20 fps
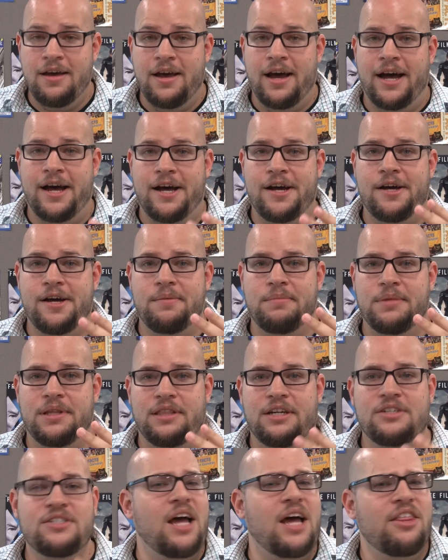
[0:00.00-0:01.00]
Um,
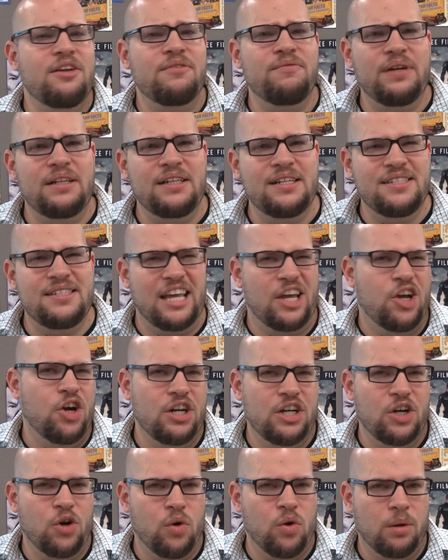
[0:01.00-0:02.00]
there's other villains they
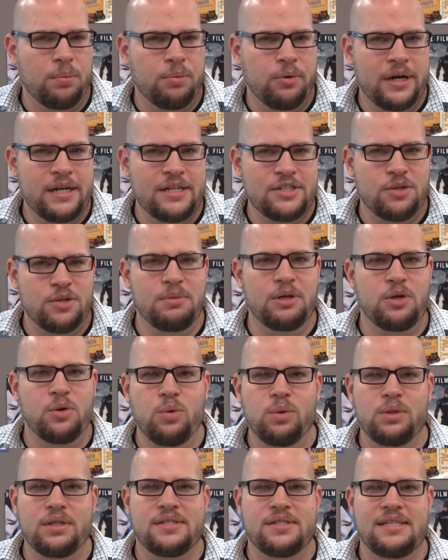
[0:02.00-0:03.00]
could incorporate, so it'd be
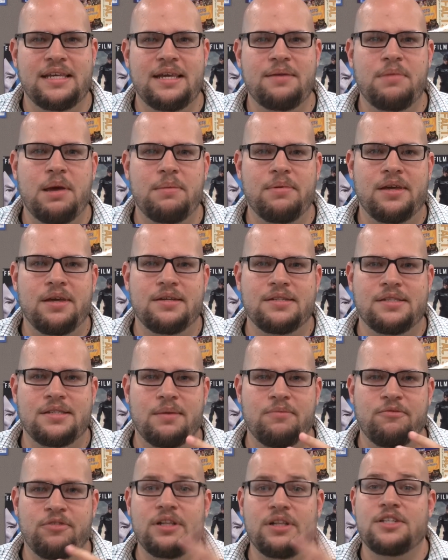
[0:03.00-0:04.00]
cool to see maybe
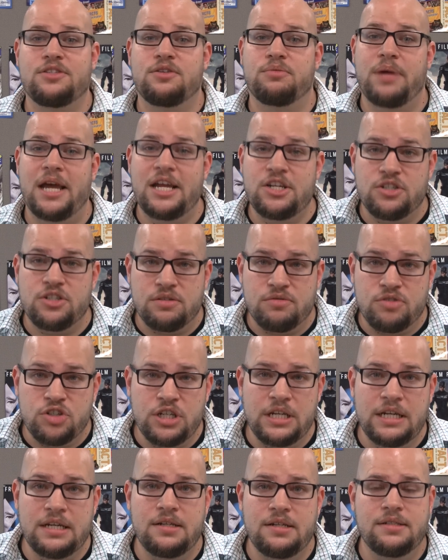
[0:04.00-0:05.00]
some villains from Agents of
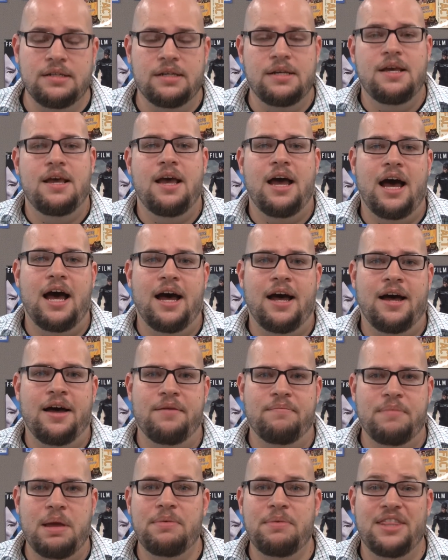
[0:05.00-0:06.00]
S.H.I.E.L.D.,
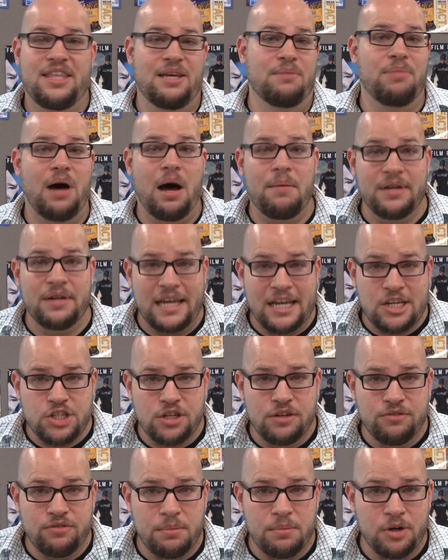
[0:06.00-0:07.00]
uh, maybe the
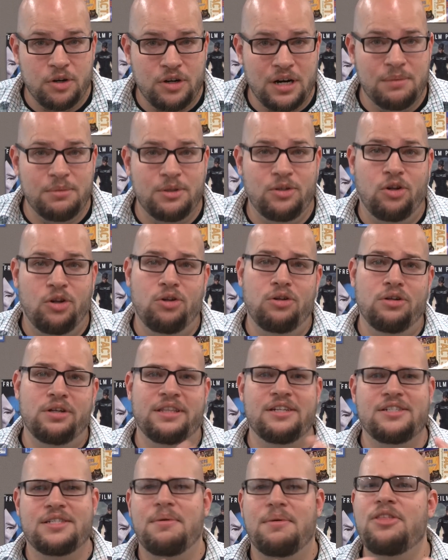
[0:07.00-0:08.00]
Abomination from Incredible Hulk.
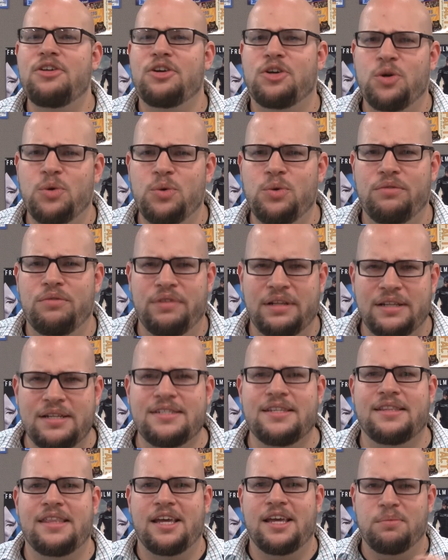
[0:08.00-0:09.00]
There's some other cool
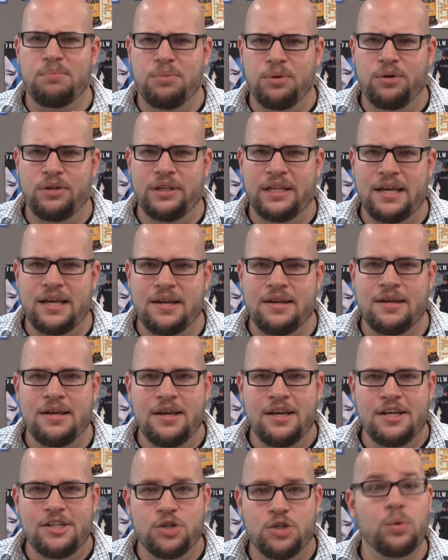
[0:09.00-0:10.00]
villains that they could pull in
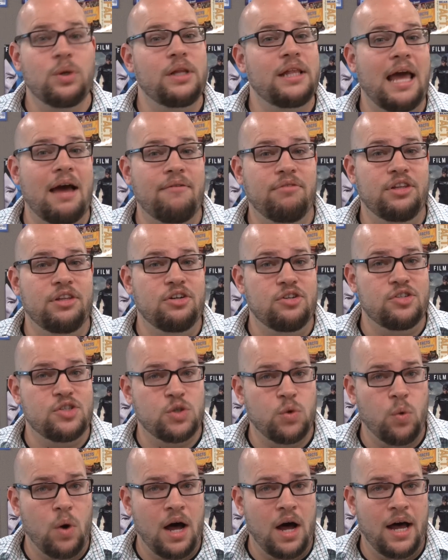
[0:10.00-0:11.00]
to really have a little
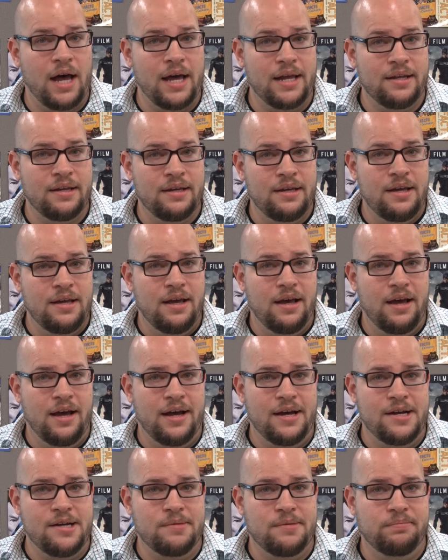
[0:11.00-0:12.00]
squad
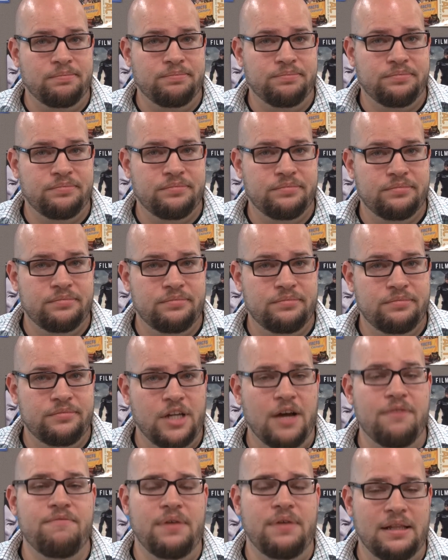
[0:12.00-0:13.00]
um,
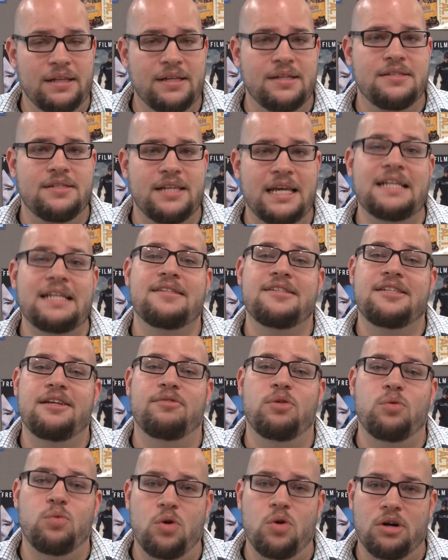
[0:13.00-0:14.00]
of villains in
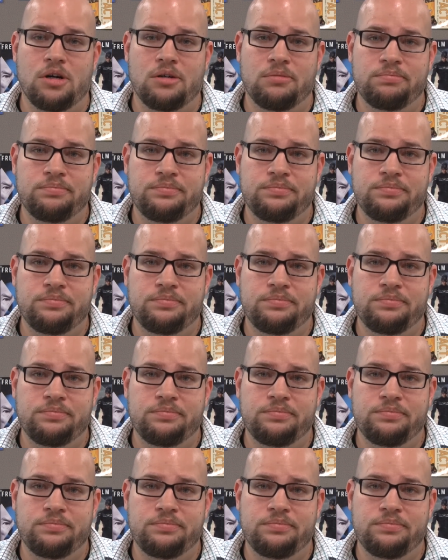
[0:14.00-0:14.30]
Civil War.